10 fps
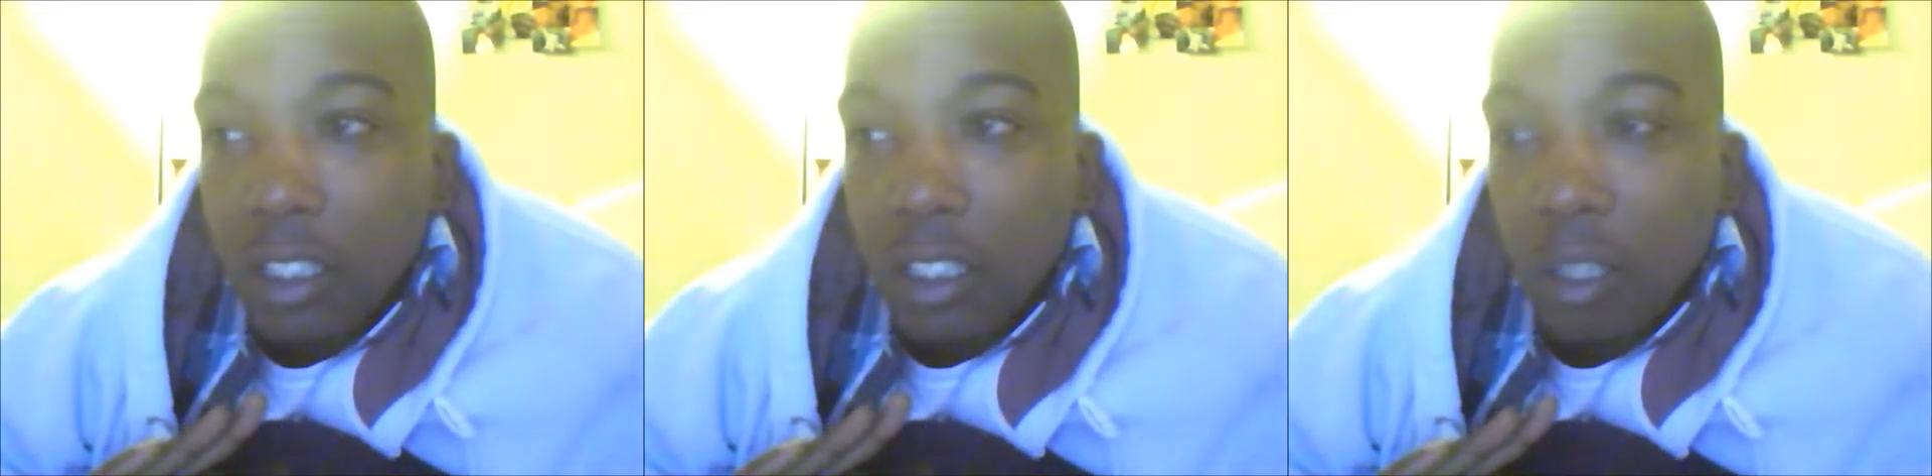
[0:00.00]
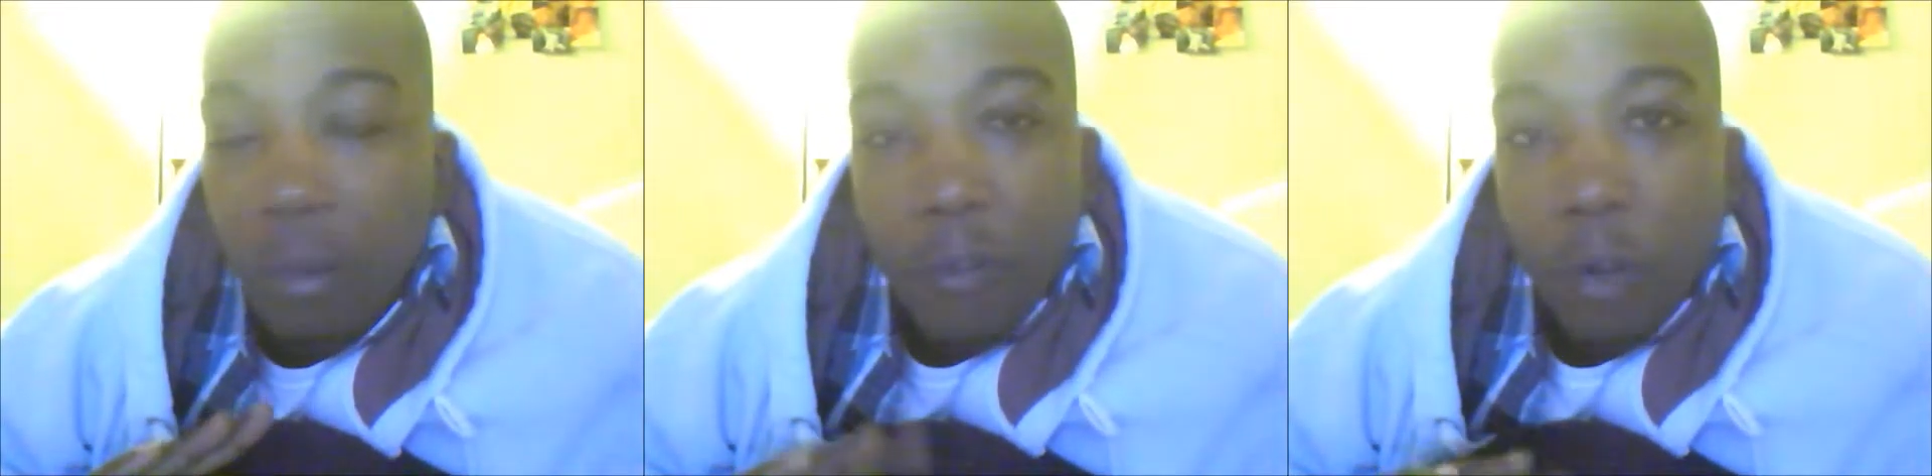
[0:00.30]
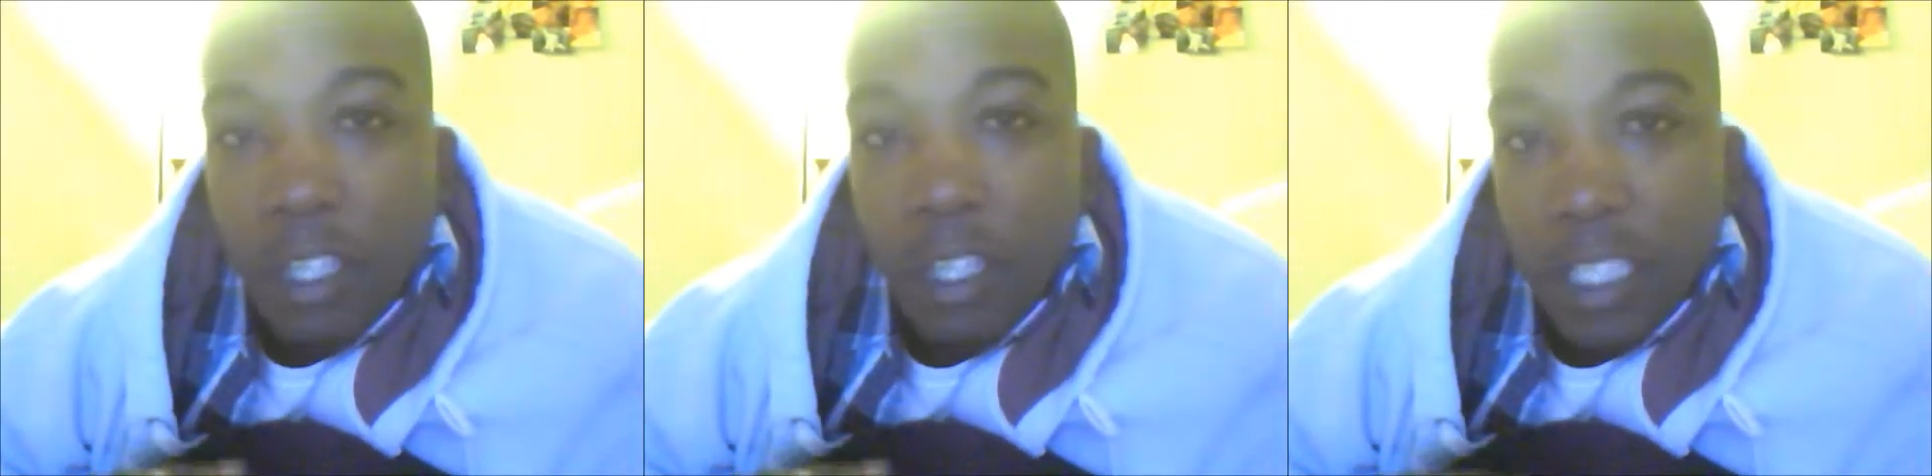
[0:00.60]

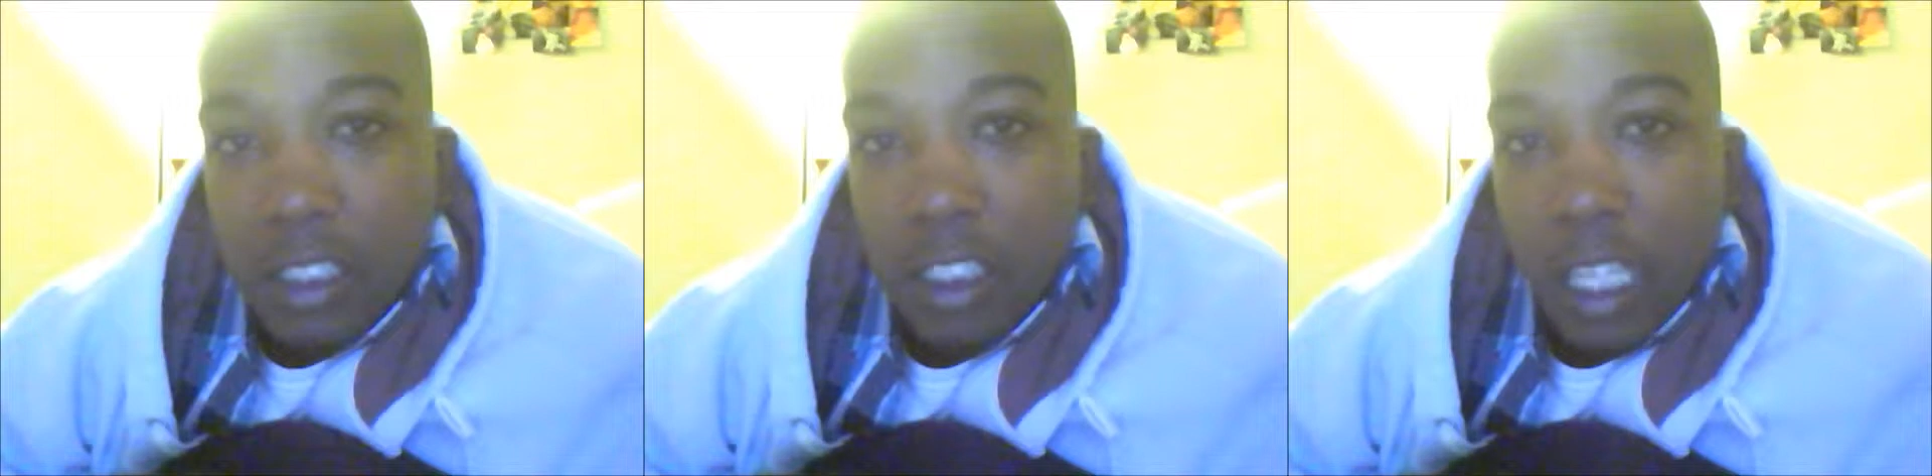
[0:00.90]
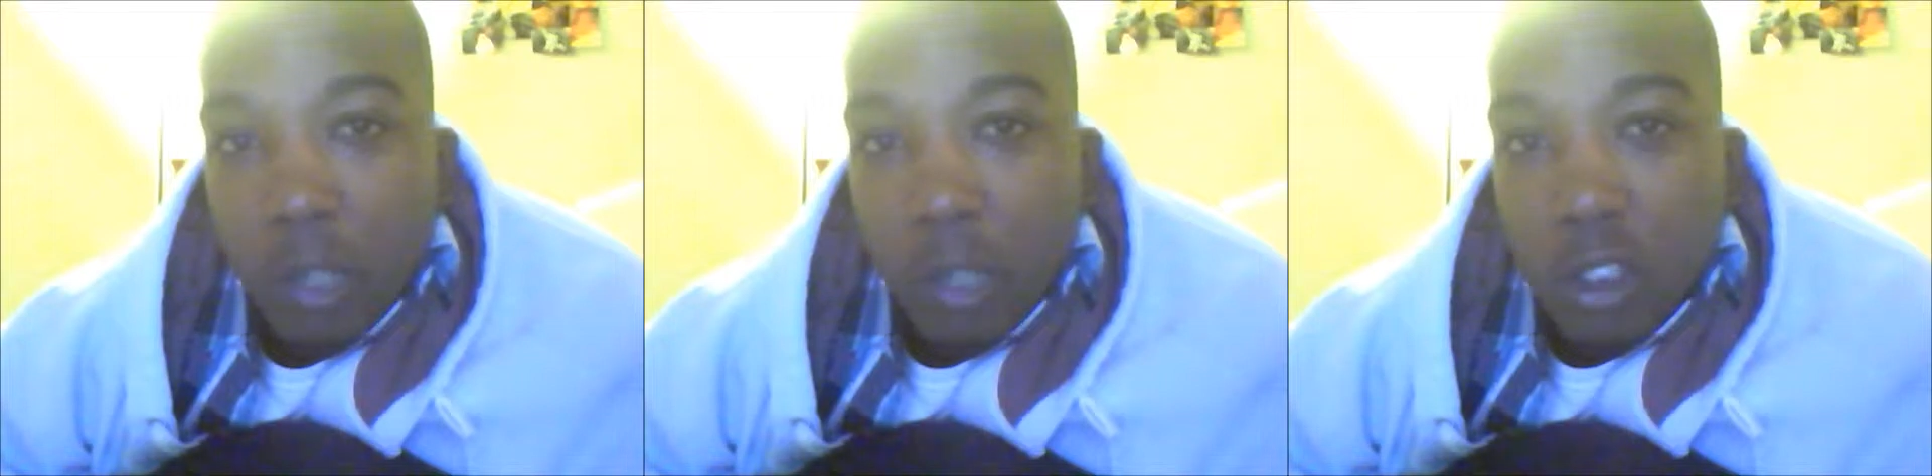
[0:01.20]
before yesterday I was a